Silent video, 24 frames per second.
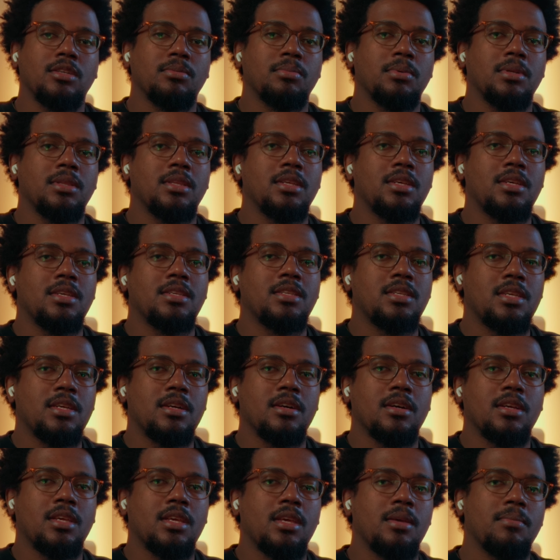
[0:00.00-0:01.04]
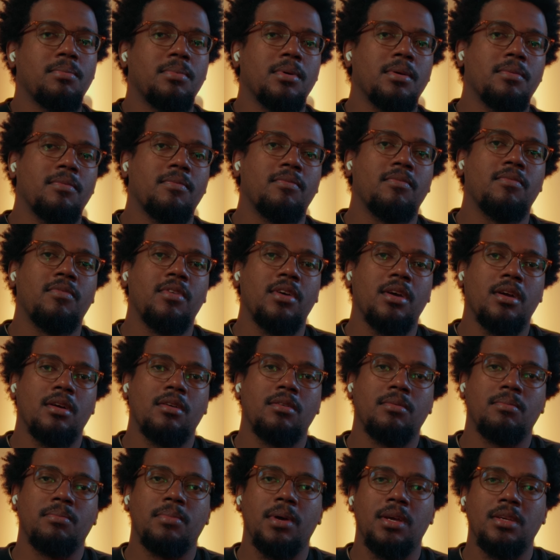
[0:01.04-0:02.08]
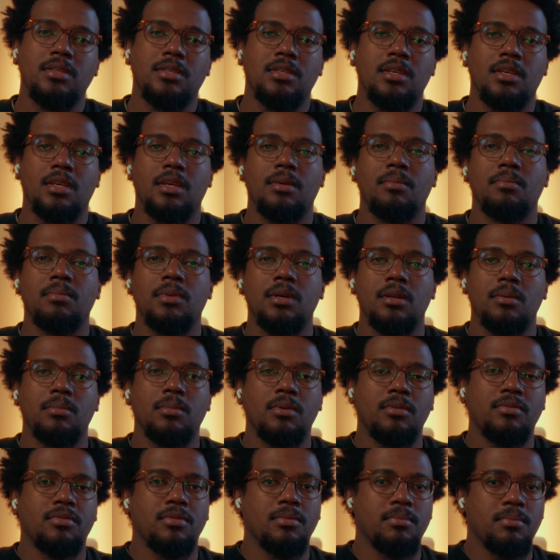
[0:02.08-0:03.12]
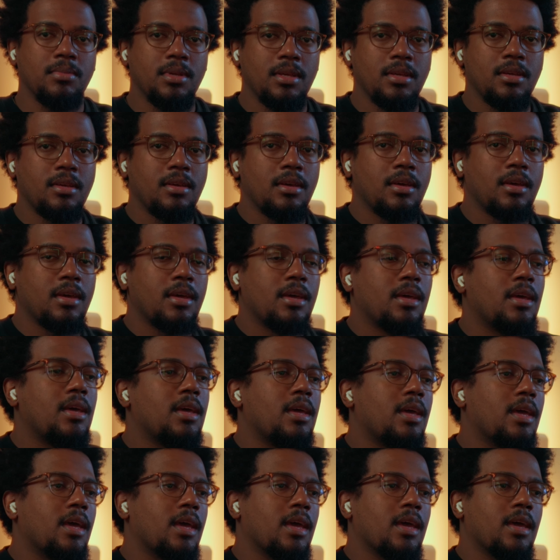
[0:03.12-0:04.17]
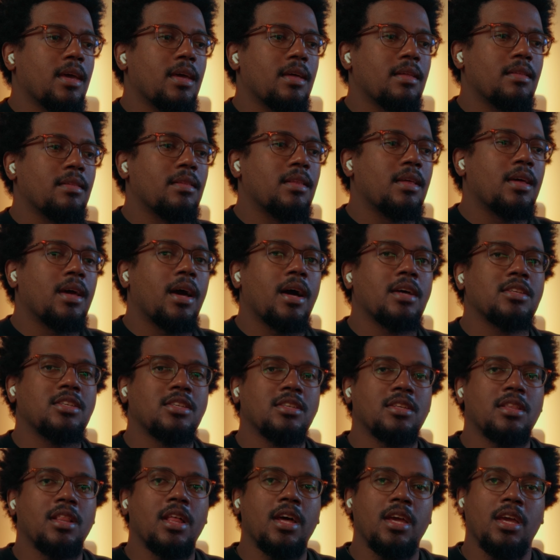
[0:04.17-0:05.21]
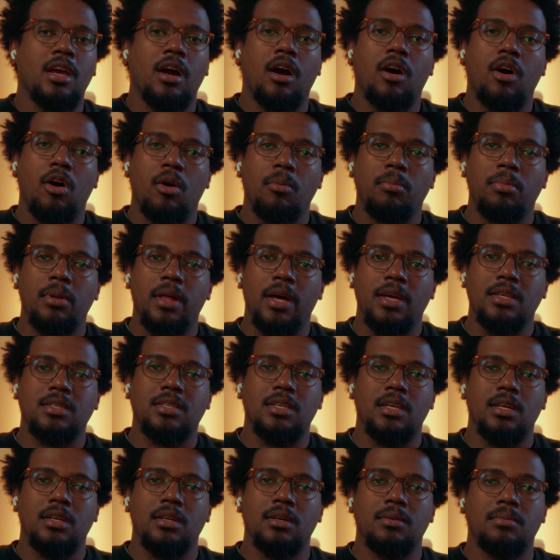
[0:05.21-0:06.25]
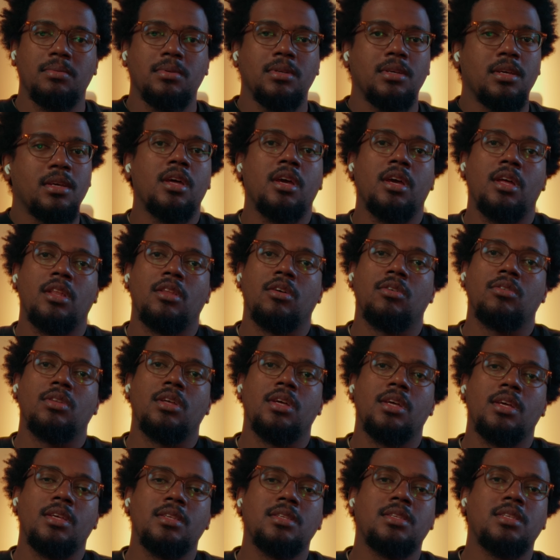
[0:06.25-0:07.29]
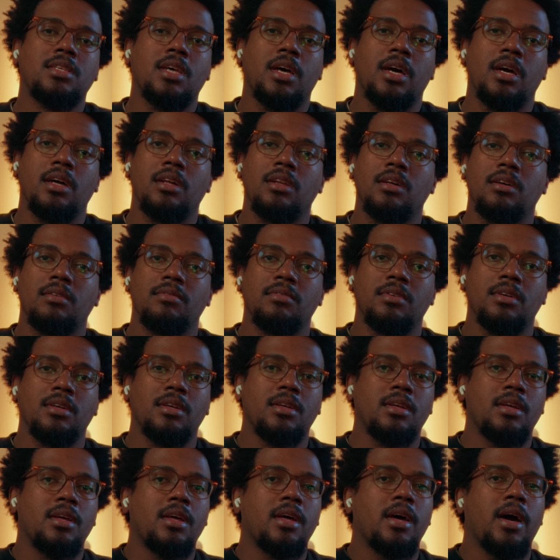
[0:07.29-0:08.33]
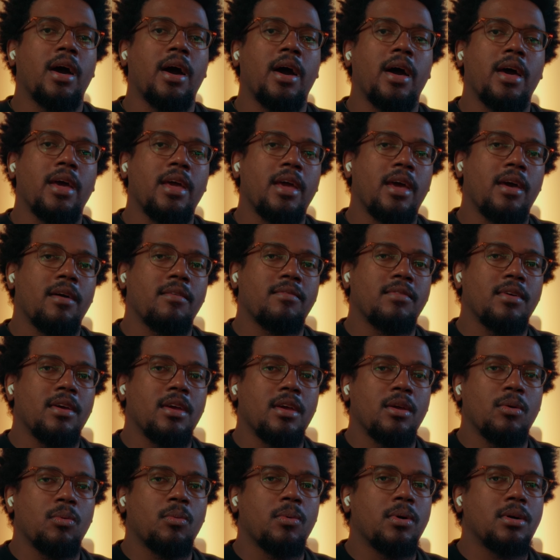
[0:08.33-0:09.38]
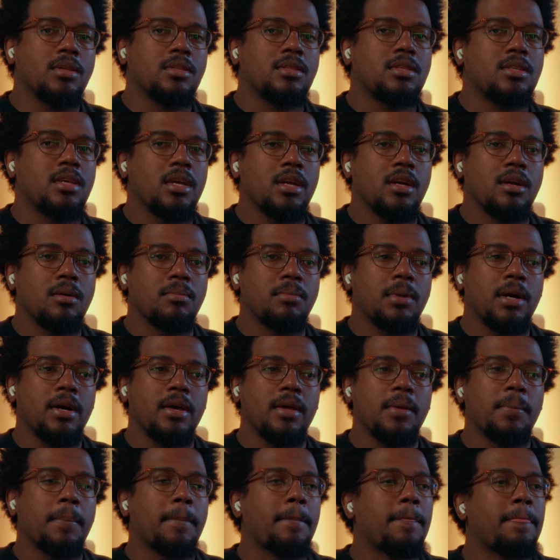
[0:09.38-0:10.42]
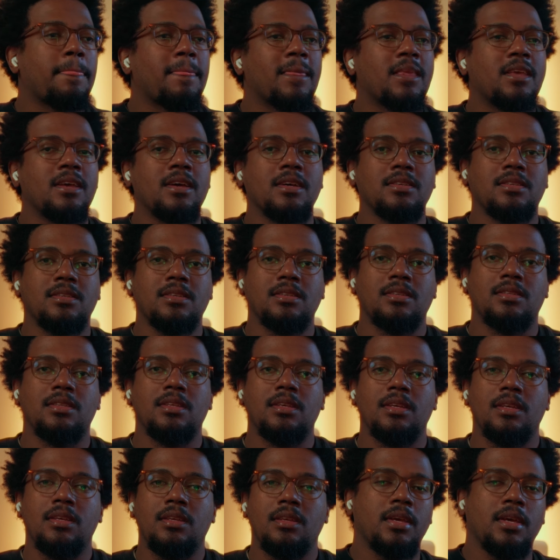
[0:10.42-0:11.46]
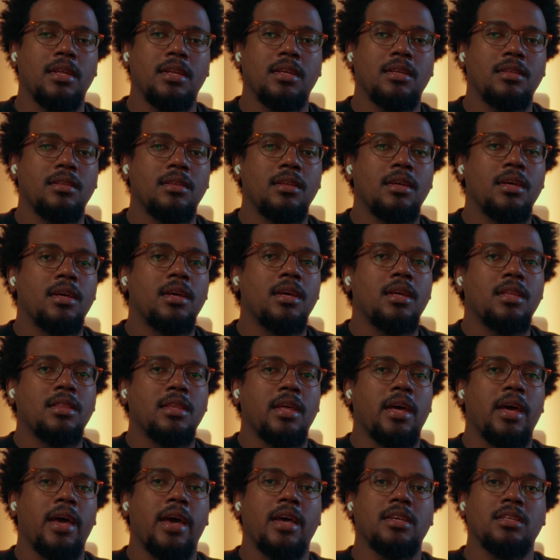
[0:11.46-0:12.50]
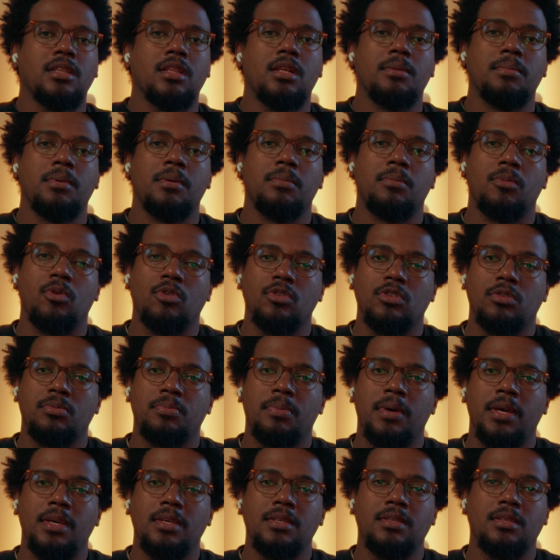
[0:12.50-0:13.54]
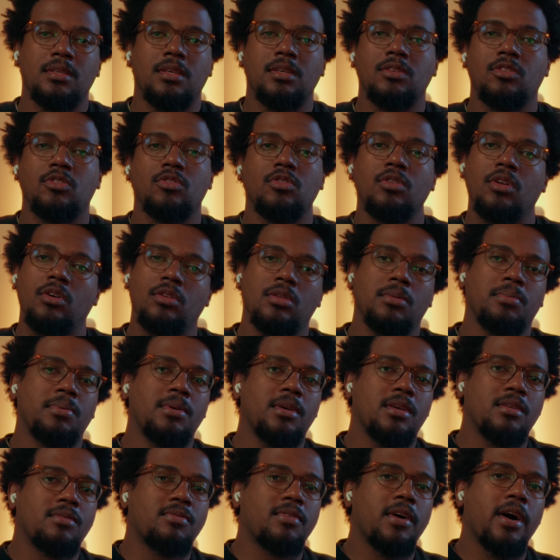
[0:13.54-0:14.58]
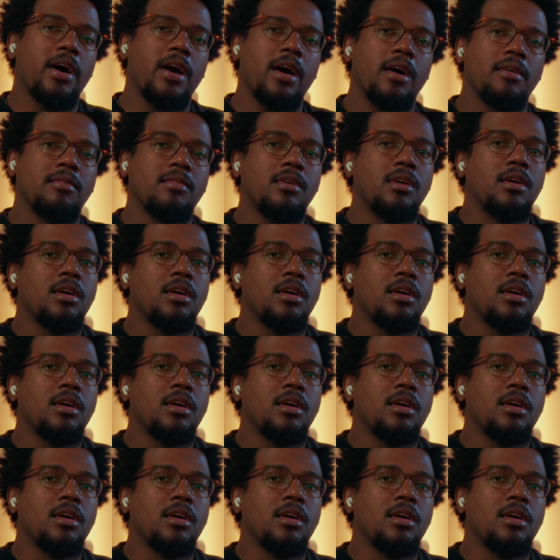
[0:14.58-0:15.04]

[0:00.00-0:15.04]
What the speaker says: but these here keep it very basic and minimal for me. And I just like all black setups. And on the inside of it, I have a 1 TB SSD in it that adds a little bit more space, because you know the PS5